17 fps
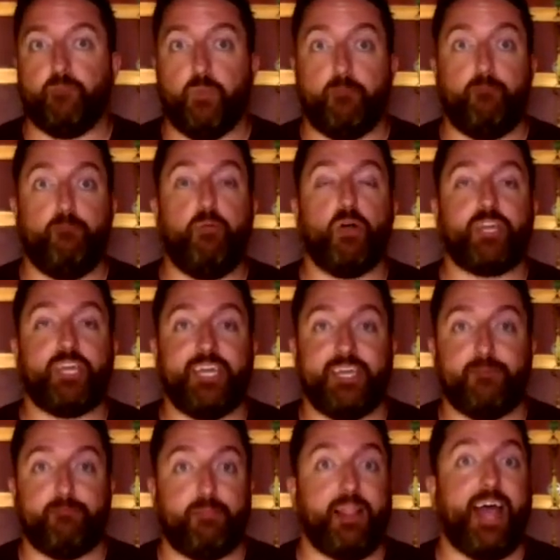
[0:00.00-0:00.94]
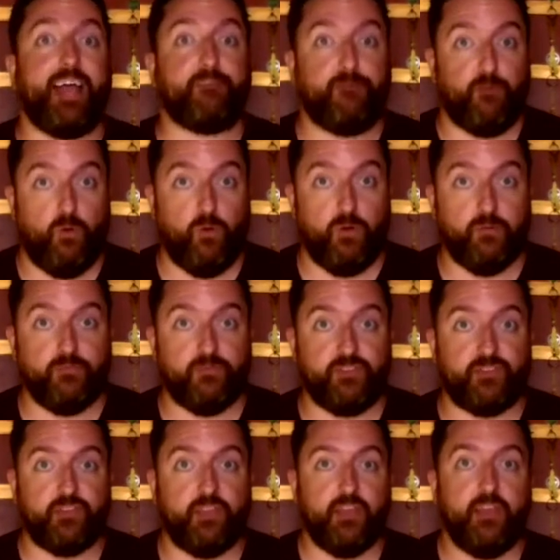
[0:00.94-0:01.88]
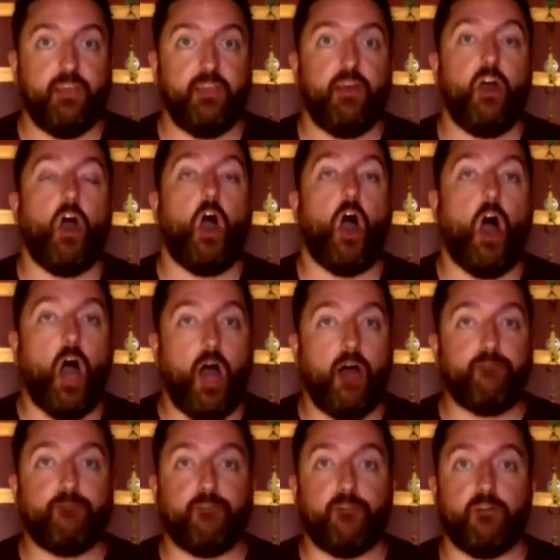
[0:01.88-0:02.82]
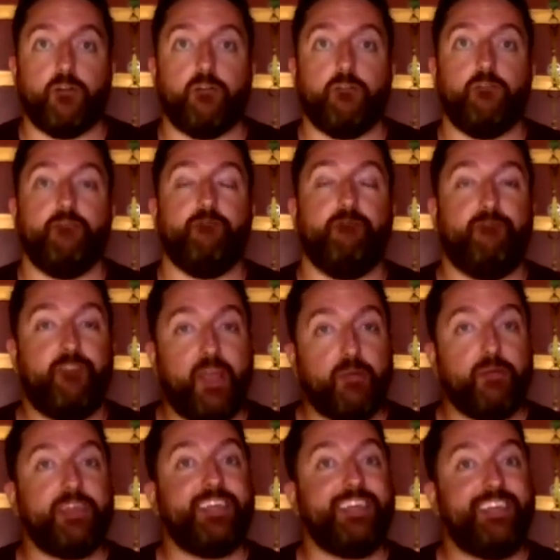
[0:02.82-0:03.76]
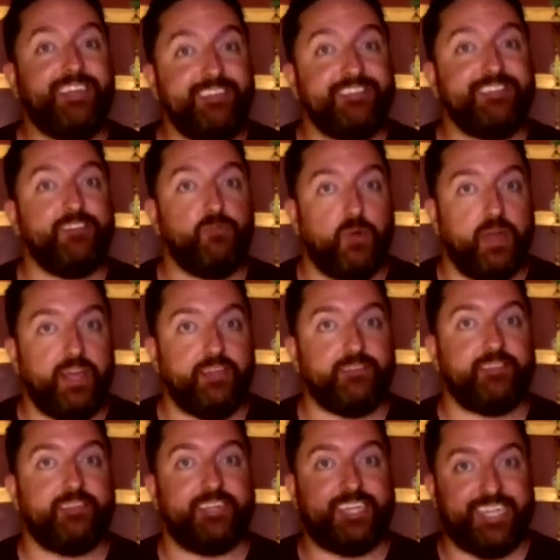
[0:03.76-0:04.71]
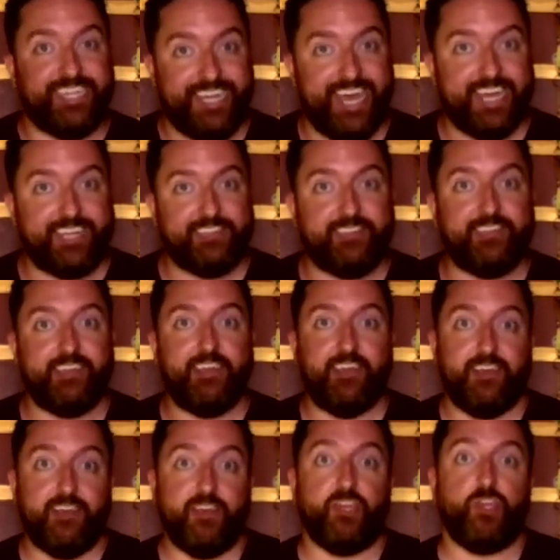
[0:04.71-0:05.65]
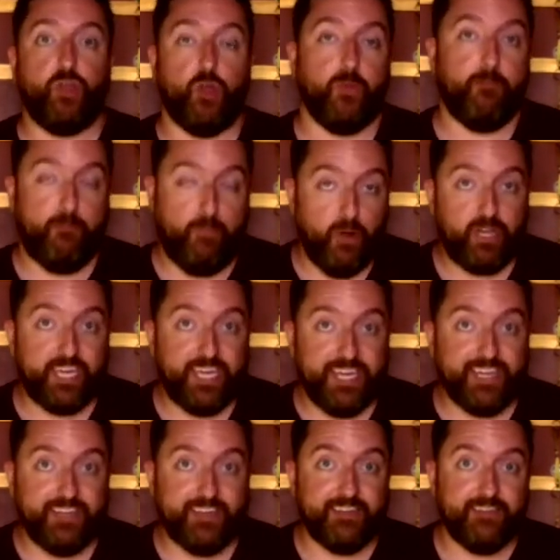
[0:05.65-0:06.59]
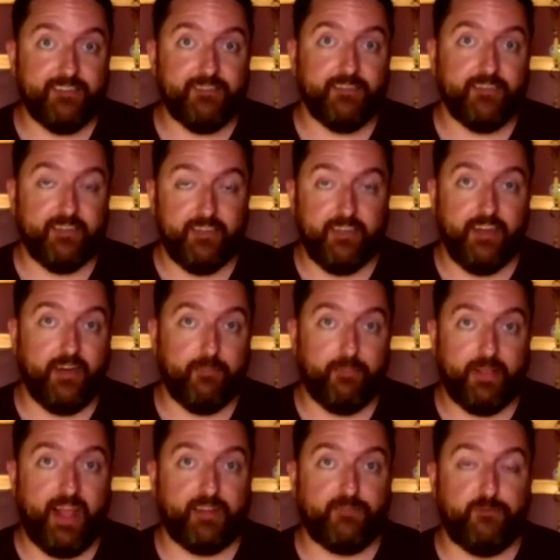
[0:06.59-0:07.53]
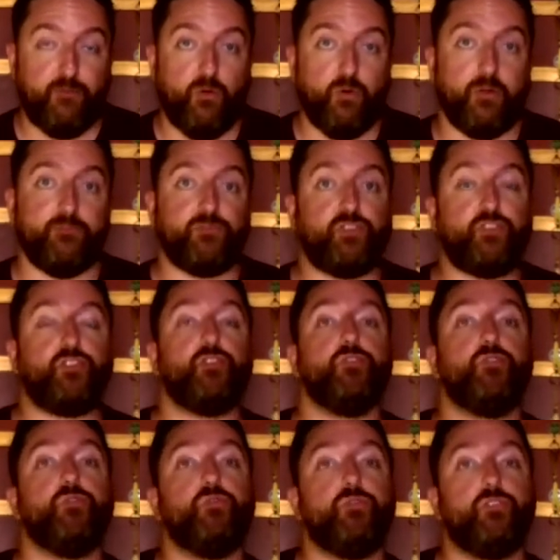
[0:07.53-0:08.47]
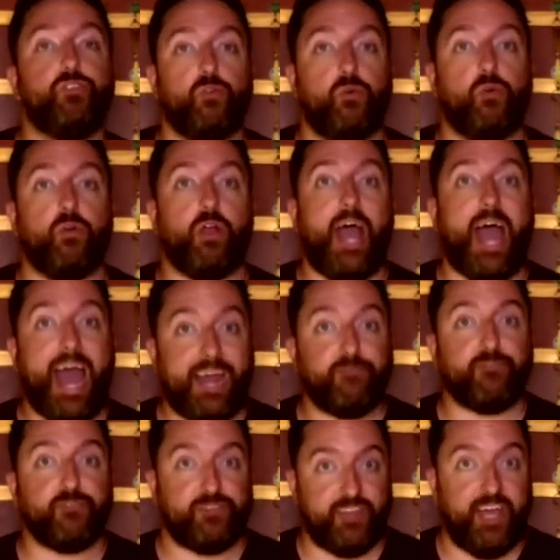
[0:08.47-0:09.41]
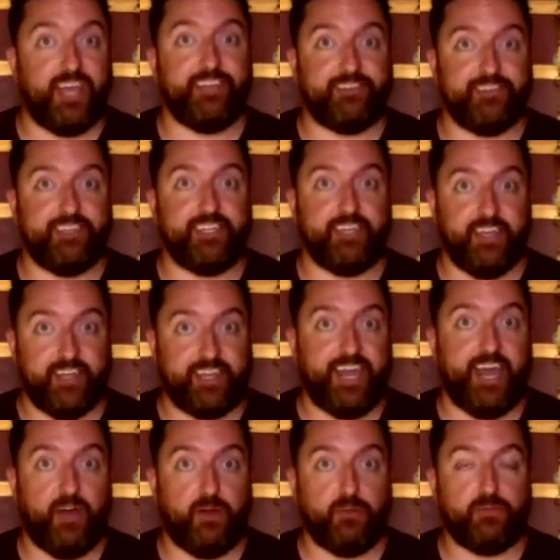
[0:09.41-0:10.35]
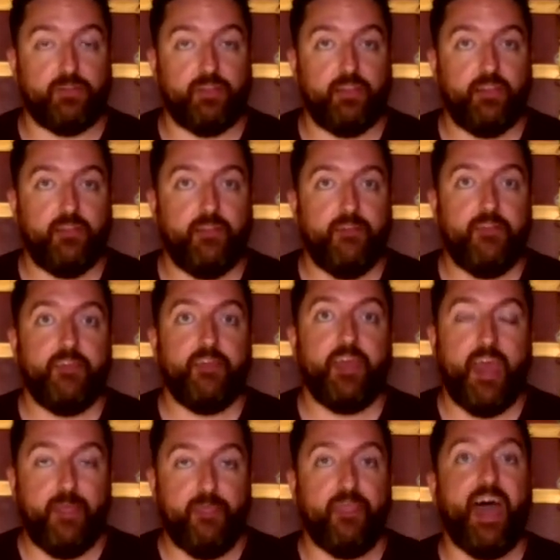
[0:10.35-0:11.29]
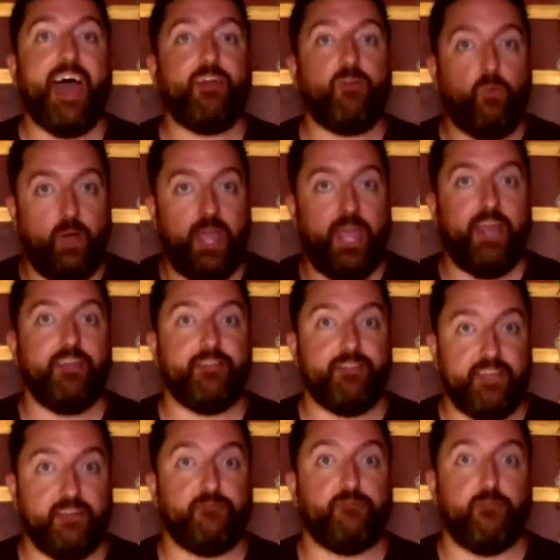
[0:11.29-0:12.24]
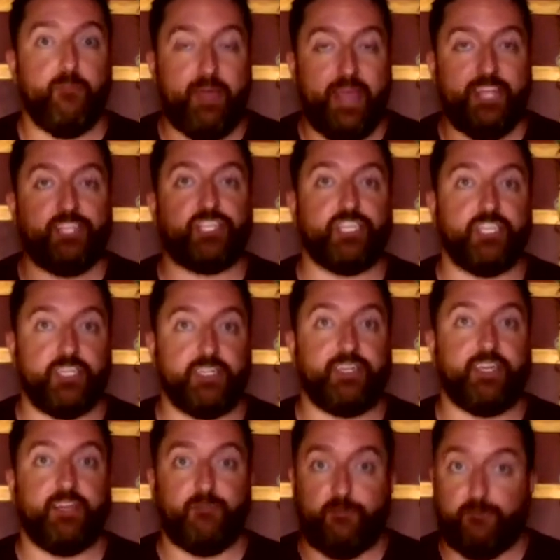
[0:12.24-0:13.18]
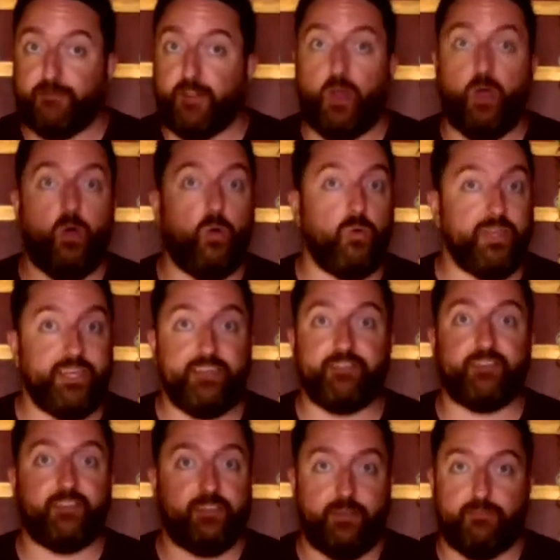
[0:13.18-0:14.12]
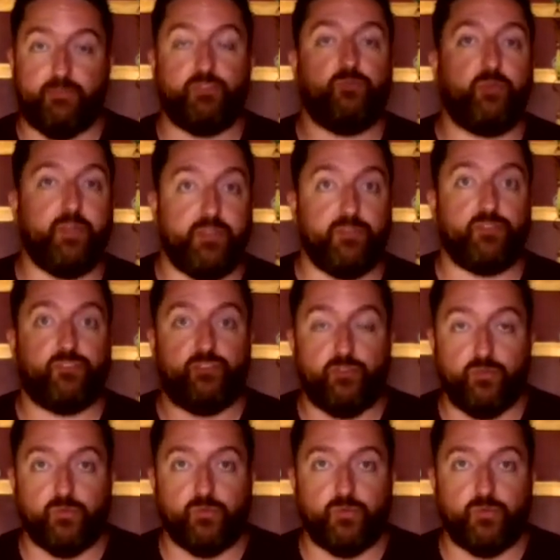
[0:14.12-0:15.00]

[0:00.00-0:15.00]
booking platforms offer very easy ways to connect your booking platform to your advertising account. And that way the information can flow easily between the two.